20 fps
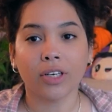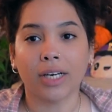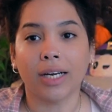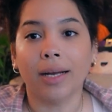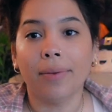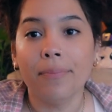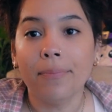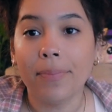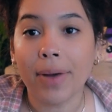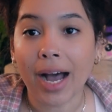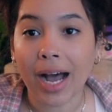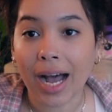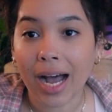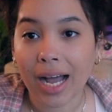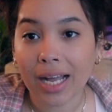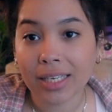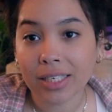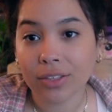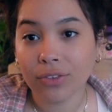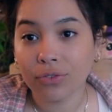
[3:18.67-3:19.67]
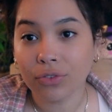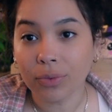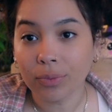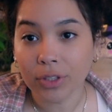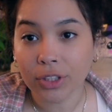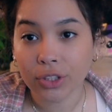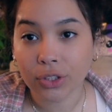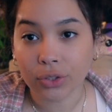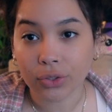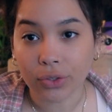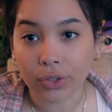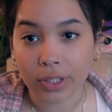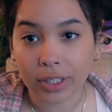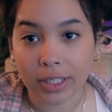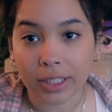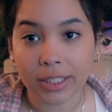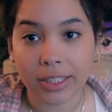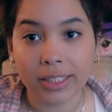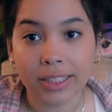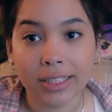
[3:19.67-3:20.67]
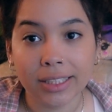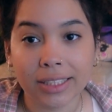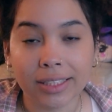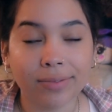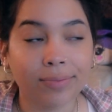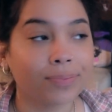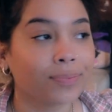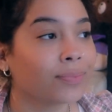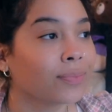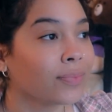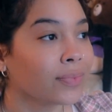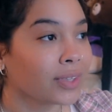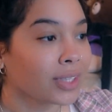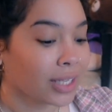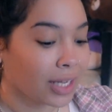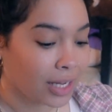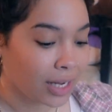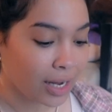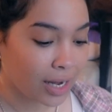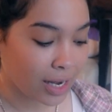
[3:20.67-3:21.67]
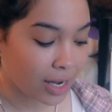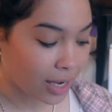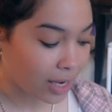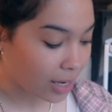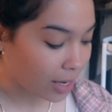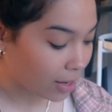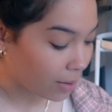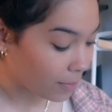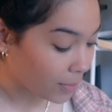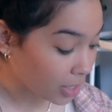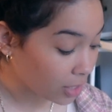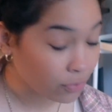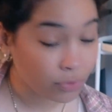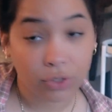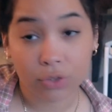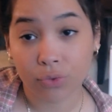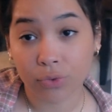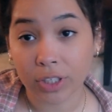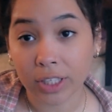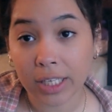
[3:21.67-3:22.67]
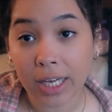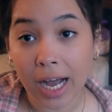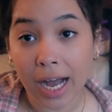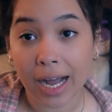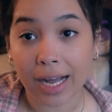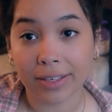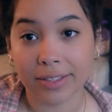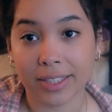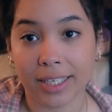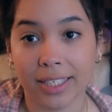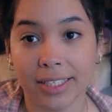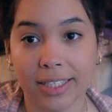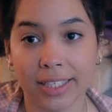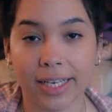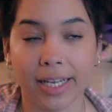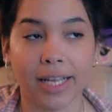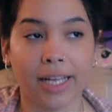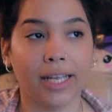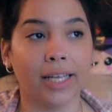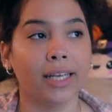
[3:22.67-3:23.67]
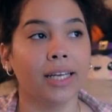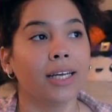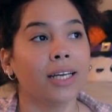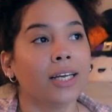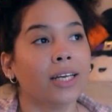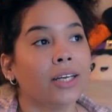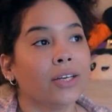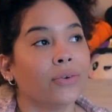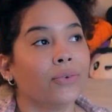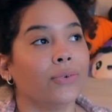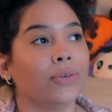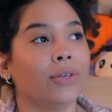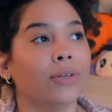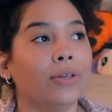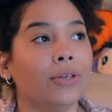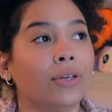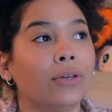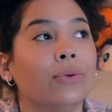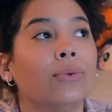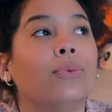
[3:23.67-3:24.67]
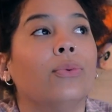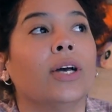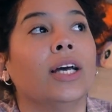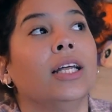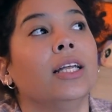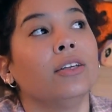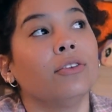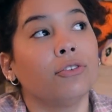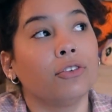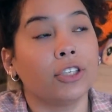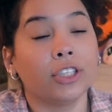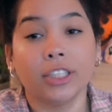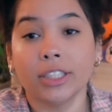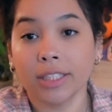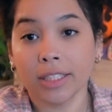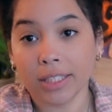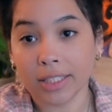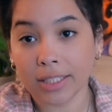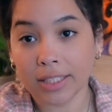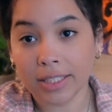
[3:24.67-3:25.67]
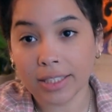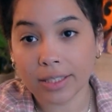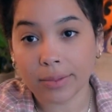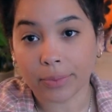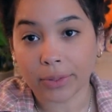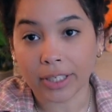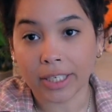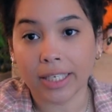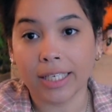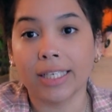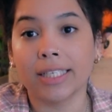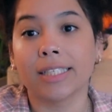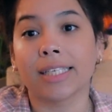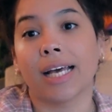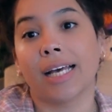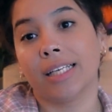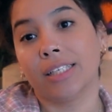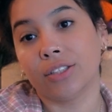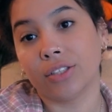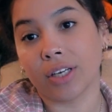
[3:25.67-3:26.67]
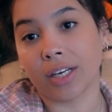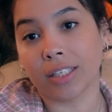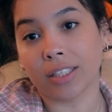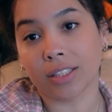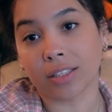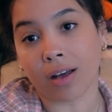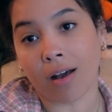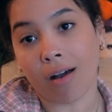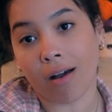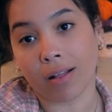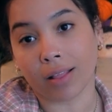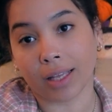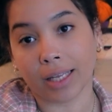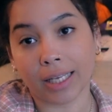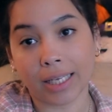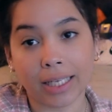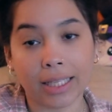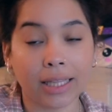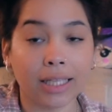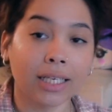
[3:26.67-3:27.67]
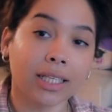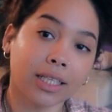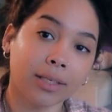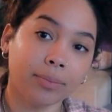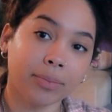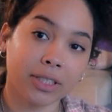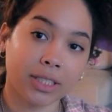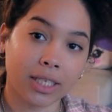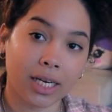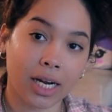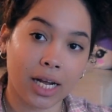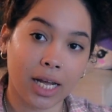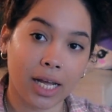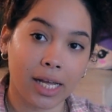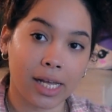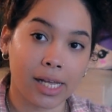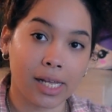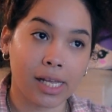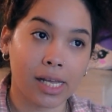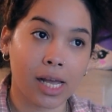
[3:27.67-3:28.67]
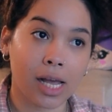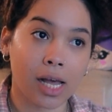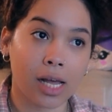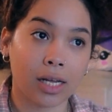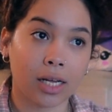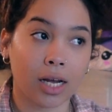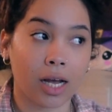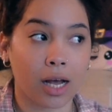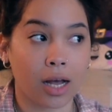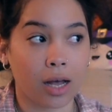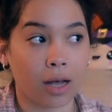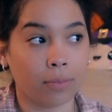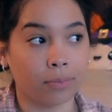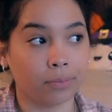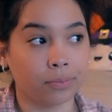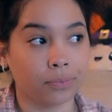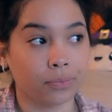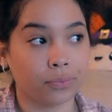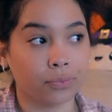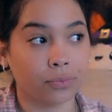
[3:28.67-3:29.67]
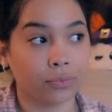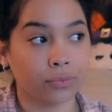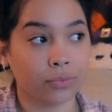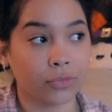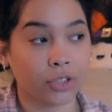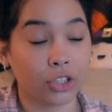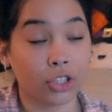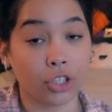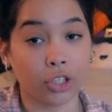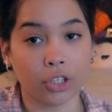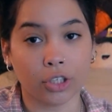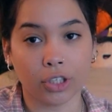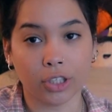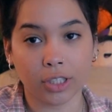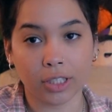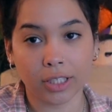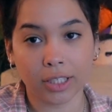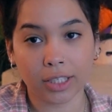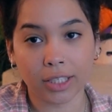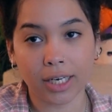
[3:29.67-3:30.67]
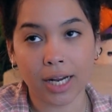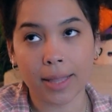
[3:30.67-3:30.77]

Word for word: All right, I'm back from the stores. Um, it was really hot outside today. We went first to Disney Springs, as you guys saw like in the clips that I um, took earlier.